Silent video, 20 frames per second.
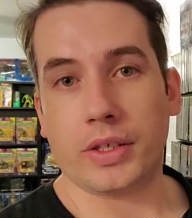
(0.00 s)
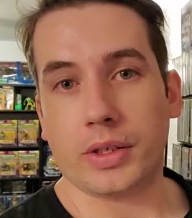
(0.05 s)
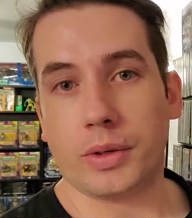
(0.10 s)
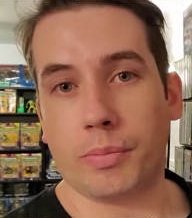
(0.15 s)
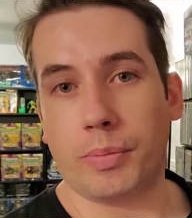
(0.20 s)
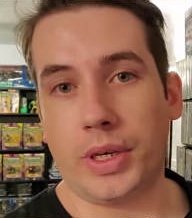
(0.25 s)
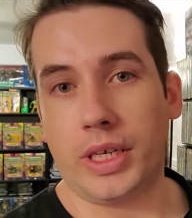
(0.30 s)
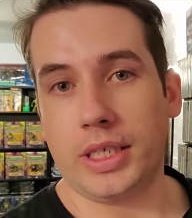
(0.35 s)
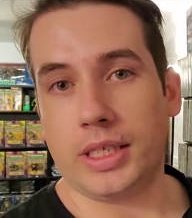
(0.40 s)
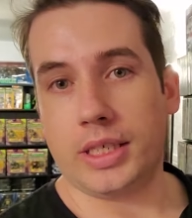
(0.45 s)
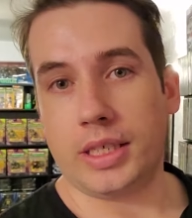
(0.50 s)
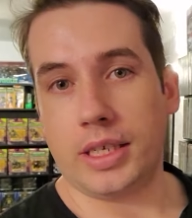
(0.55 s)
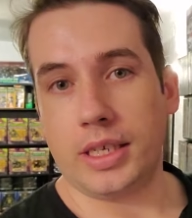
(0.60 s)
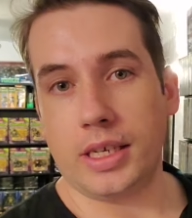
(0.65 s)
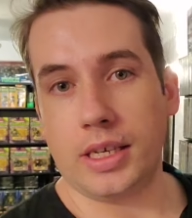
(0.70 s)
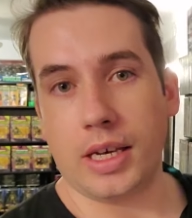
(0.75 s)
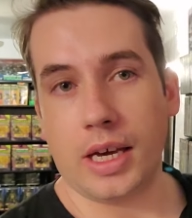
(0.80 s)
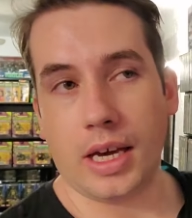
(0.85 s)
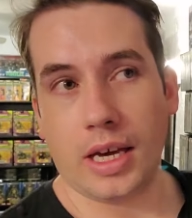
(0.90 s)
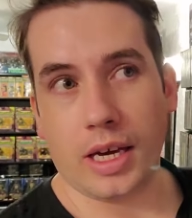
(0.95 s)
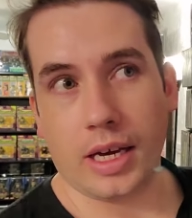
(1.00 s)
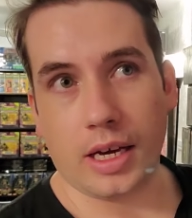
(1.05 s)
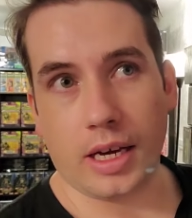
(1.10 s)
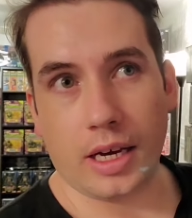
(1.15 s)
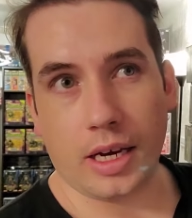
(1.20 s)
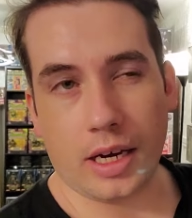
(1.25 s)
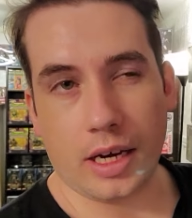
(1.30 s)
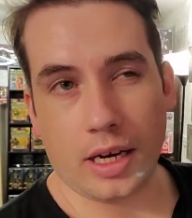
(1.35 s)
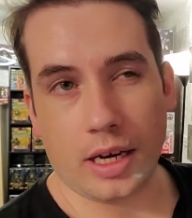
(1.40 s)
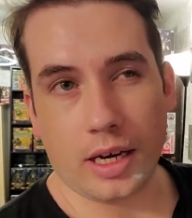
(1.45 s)
on PC
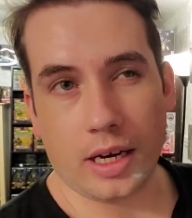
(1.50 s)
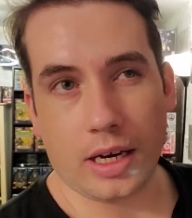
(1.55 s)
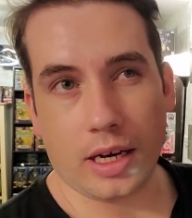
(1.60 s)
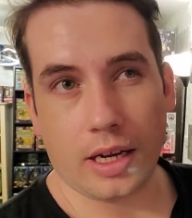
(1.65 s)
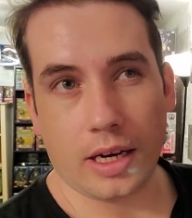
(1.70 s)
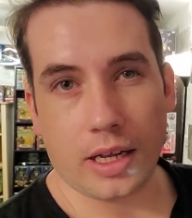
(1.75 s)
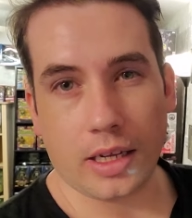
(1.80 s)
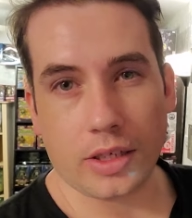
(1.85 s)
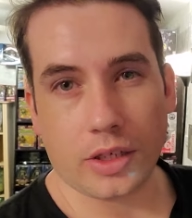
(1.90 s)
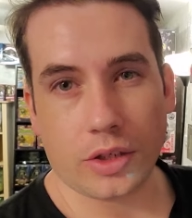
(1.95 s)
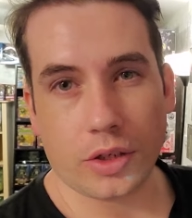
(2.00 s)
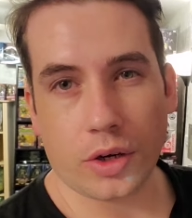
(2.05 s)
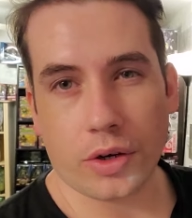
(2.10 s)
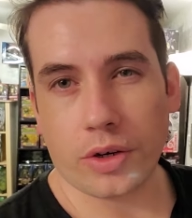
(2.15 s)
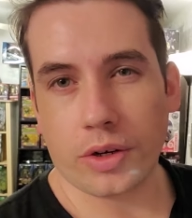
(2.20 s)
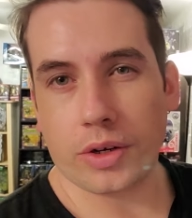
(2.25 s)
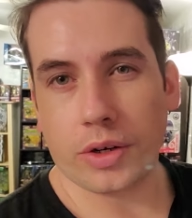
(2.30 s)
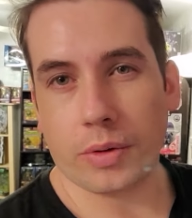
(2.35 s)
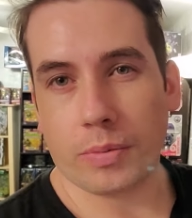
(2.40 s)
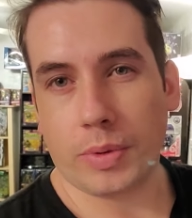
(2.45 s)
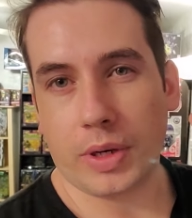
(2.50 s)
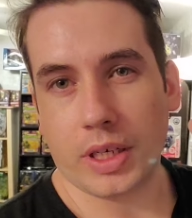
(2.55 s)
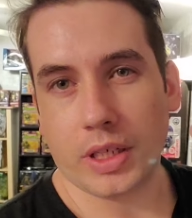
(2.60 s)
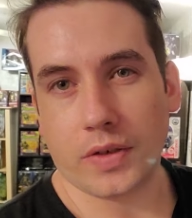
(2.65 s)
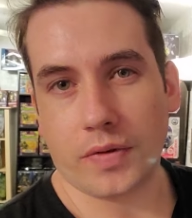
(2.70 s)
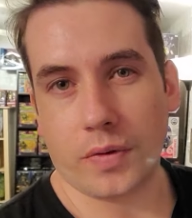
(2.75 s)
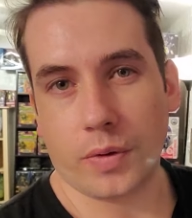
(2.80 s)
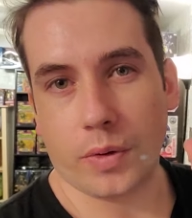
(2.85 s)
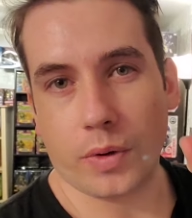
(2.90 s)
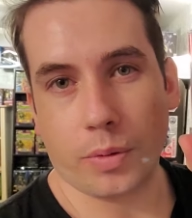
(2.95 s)
and I started on
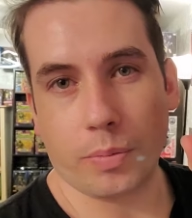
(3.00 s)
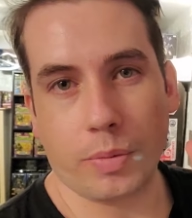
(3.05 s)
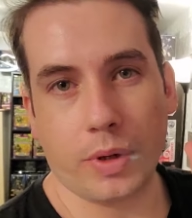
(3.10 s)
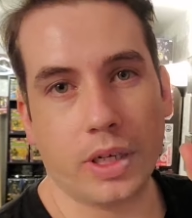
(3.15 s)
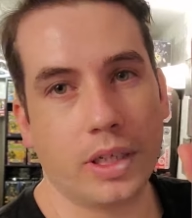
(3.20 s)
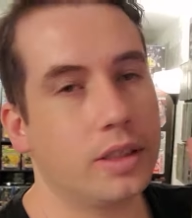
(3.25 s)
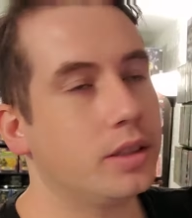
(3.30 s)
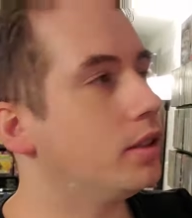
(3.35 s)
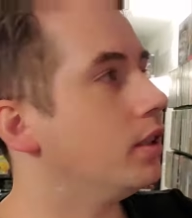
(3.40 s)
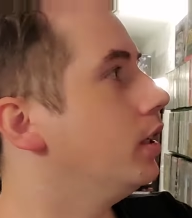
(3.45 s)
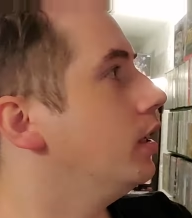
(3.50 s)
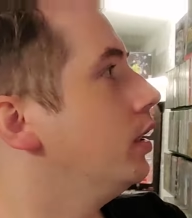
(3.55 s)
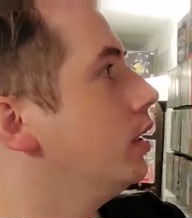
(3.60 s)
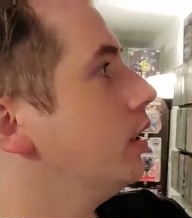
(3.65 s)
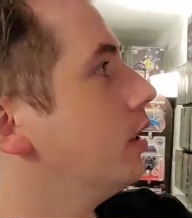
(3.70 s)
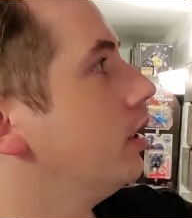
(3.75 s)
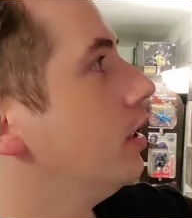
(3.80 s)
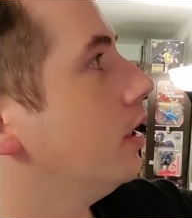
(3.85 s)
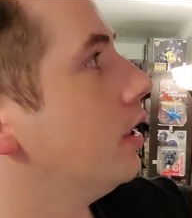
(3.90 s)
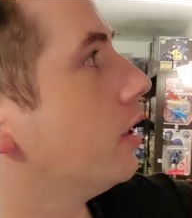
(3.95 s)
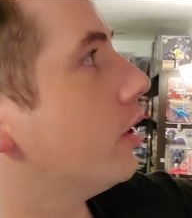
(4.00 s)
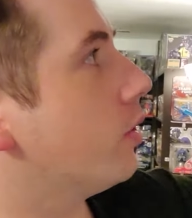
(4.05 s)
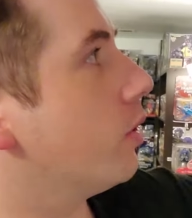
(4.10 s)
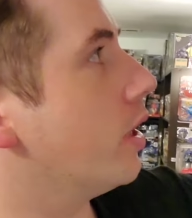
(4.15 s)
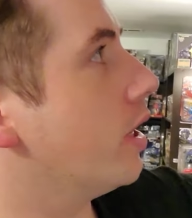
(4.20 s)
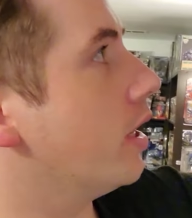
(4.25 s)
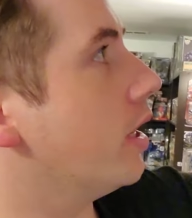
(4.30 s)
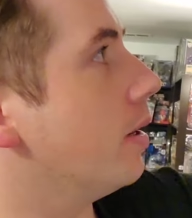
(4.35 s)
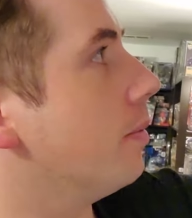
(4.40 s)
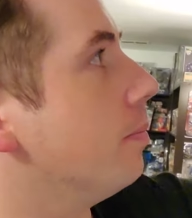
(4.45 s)
PS4, but
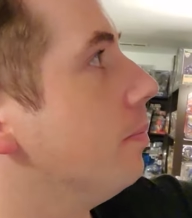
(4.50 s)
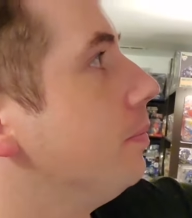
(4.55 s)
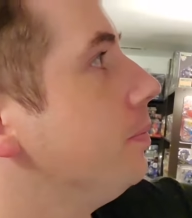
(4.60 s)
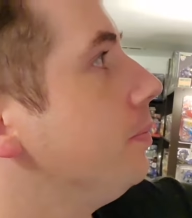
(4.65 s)
great game.